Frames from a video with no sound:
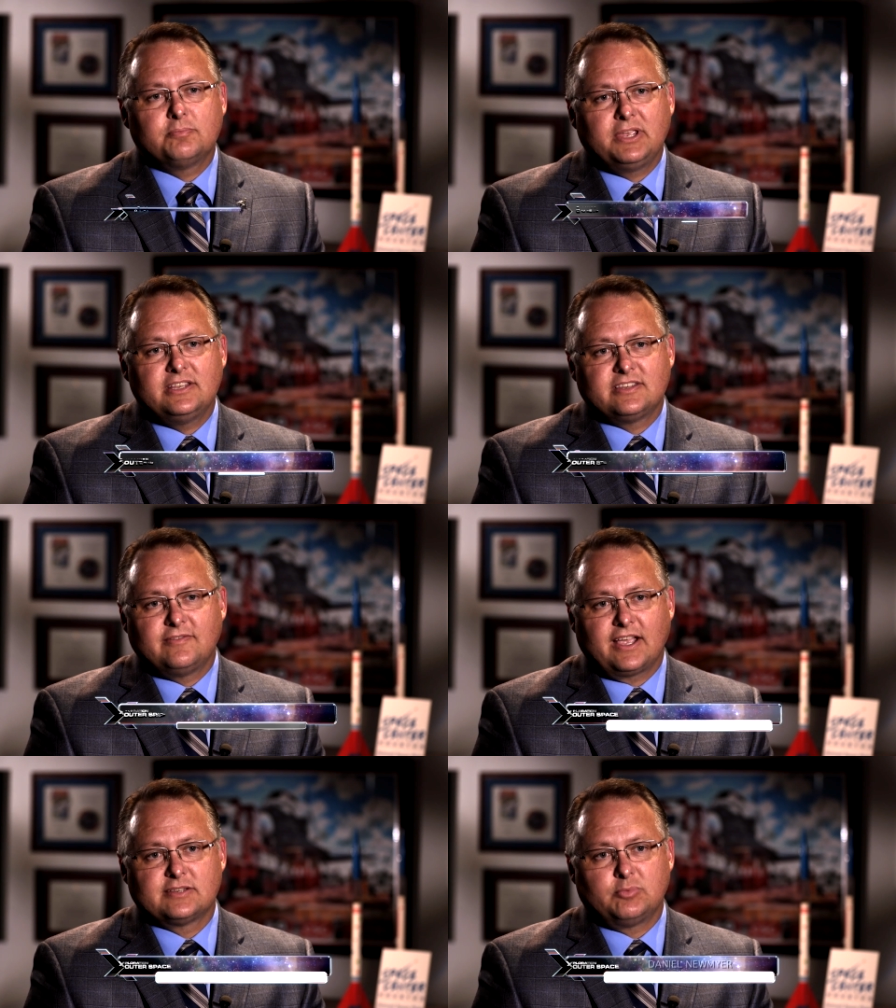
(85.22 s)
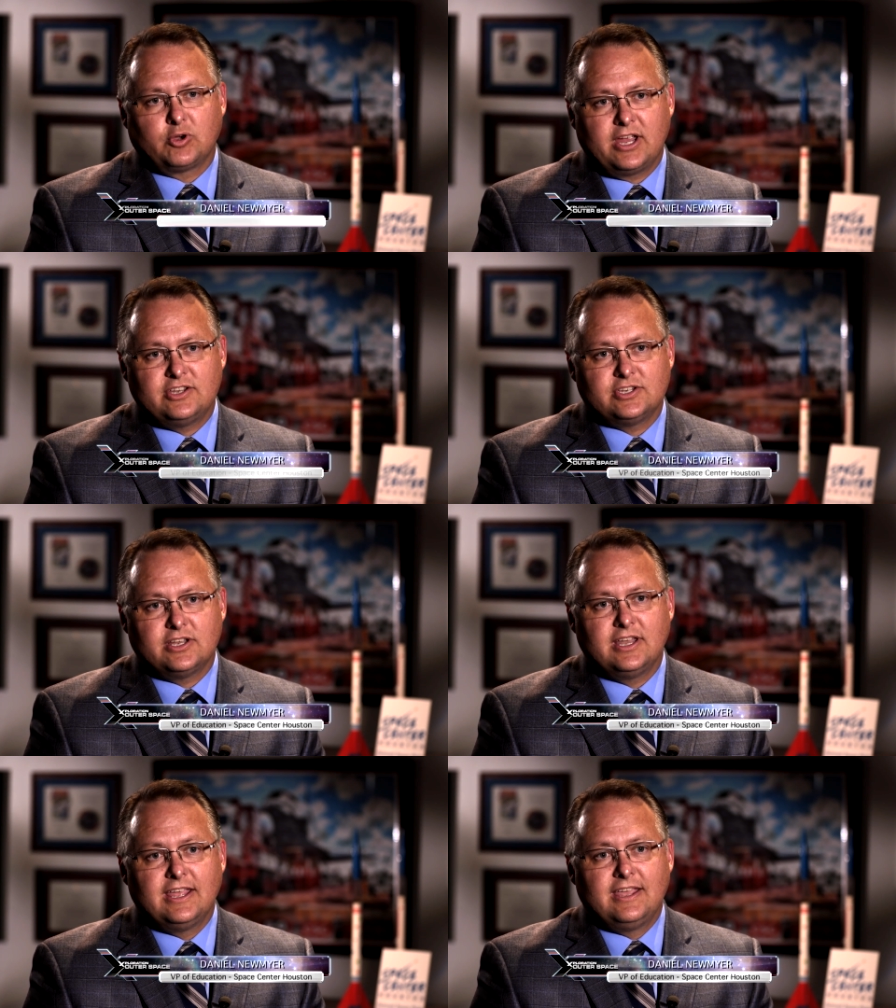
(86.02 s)
piece of
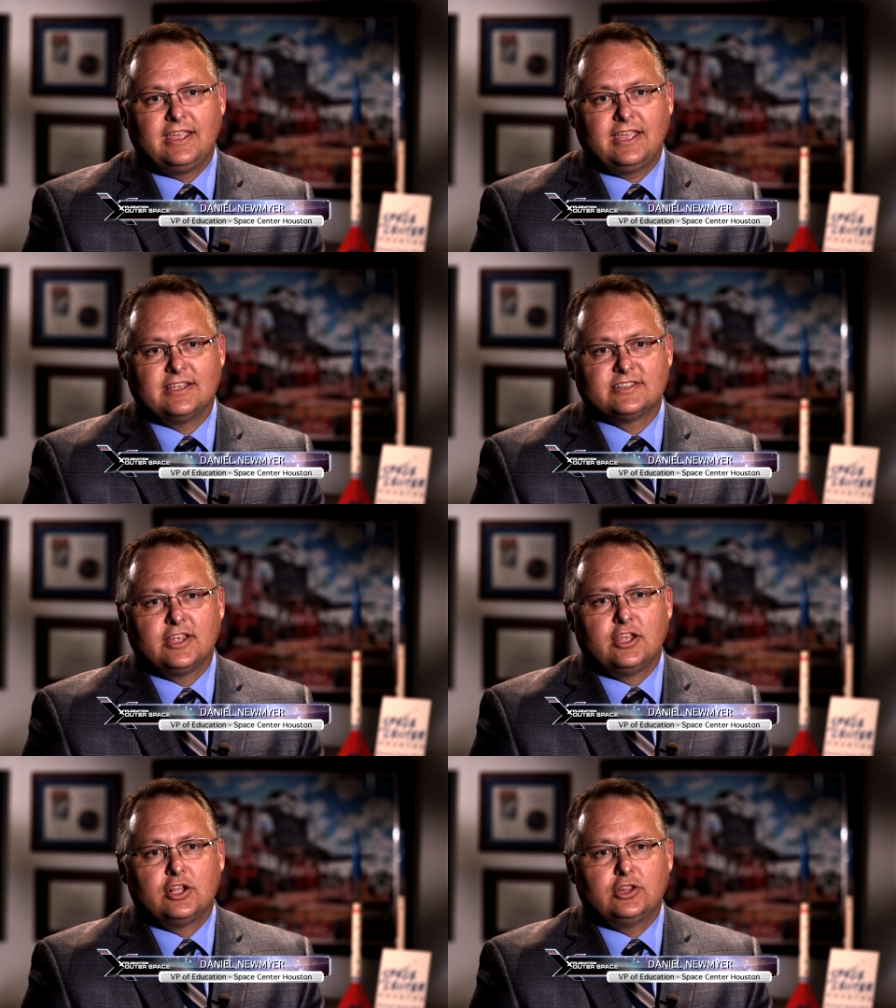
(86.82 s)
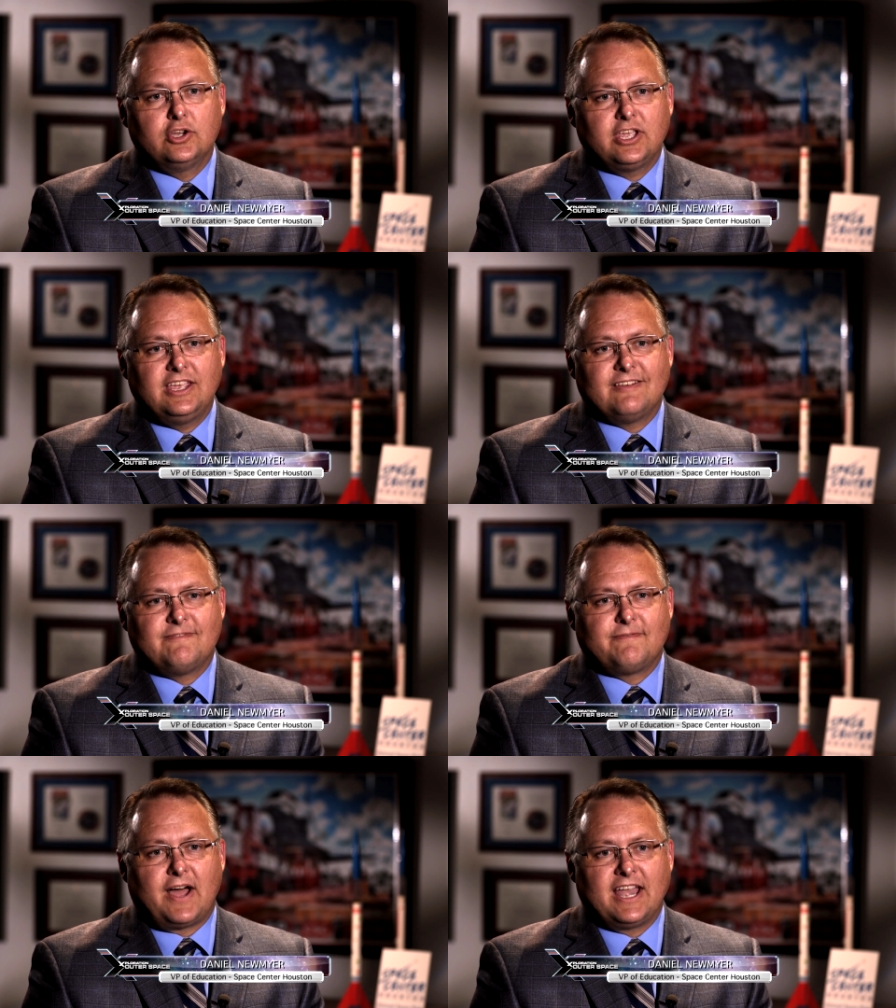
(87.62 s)
exploration is looking
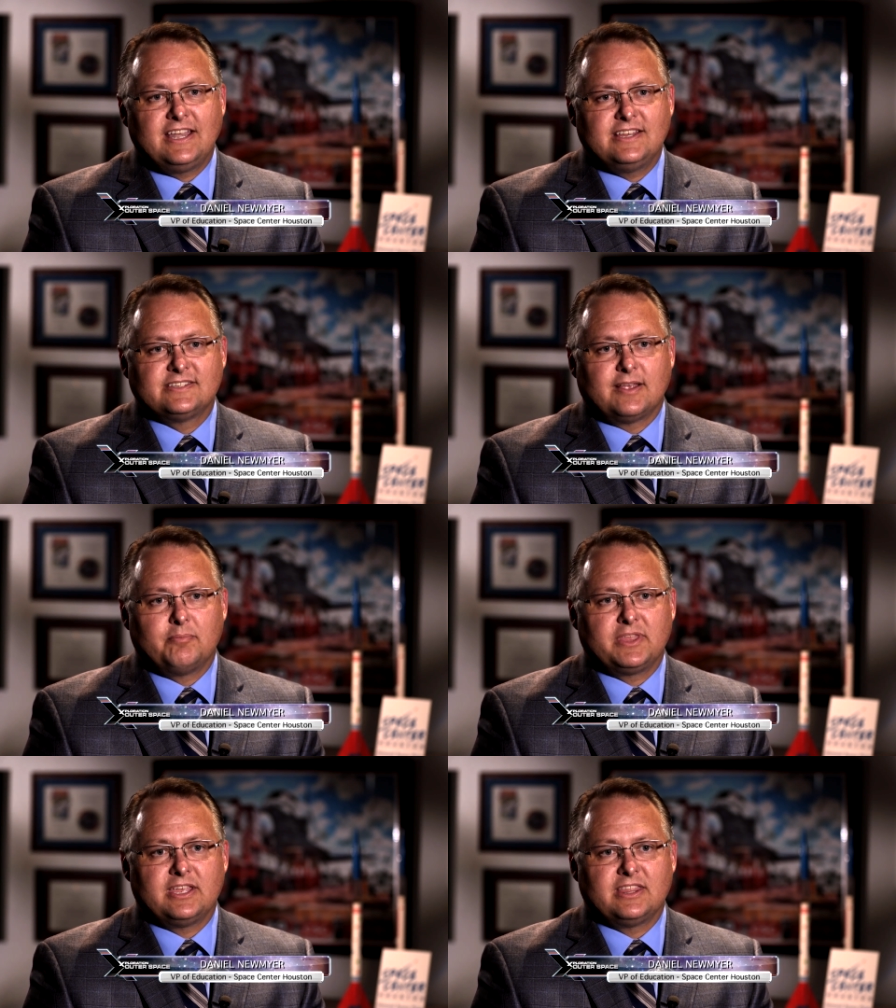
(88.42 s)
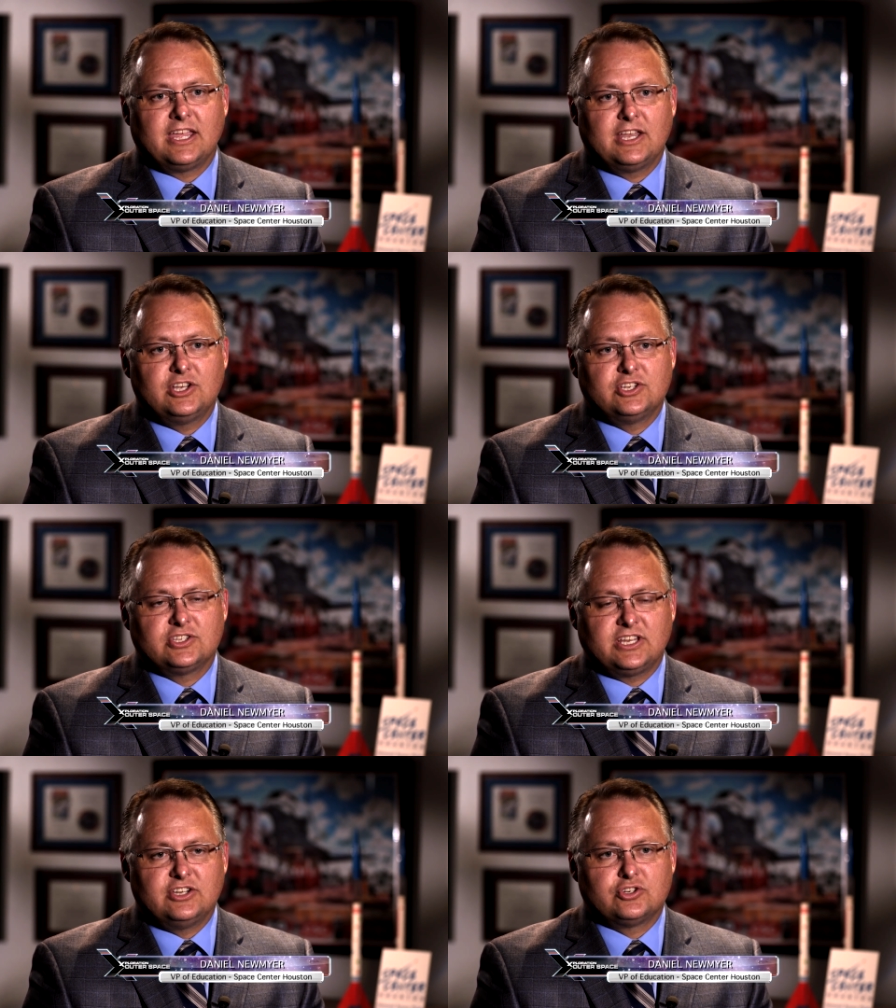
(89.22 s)
and finding something that
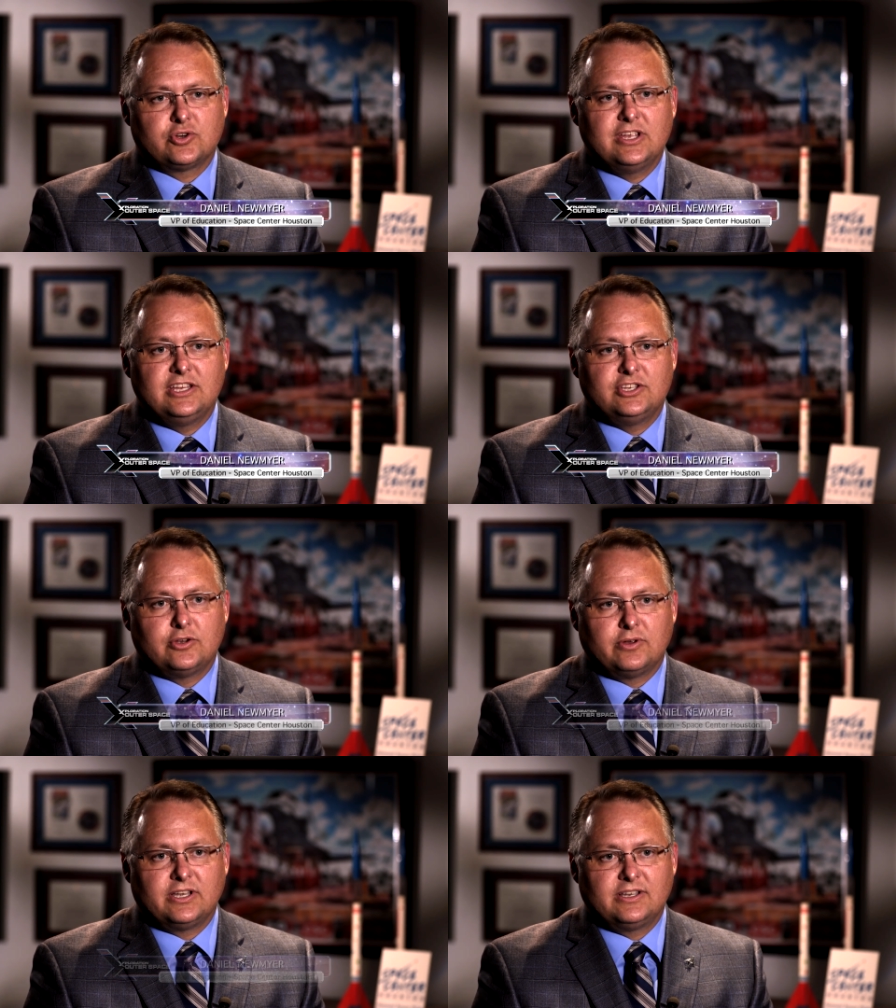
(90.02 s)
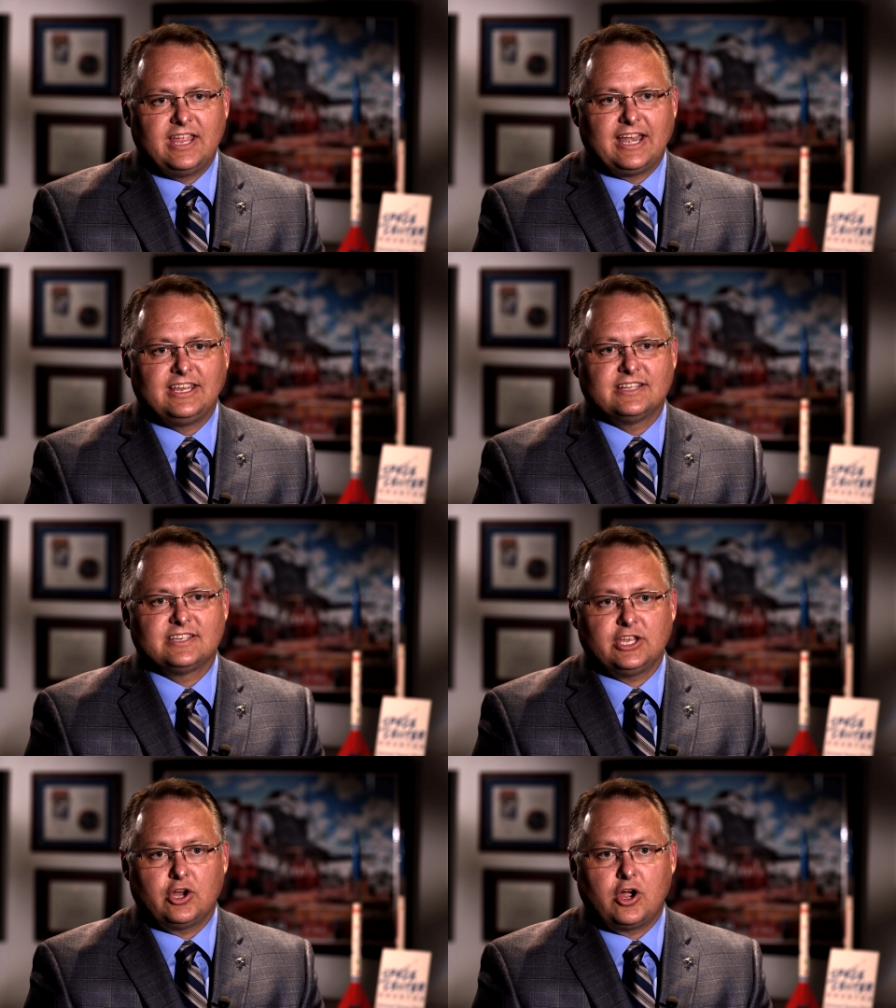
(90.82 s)
just intrigues you and, and gets at your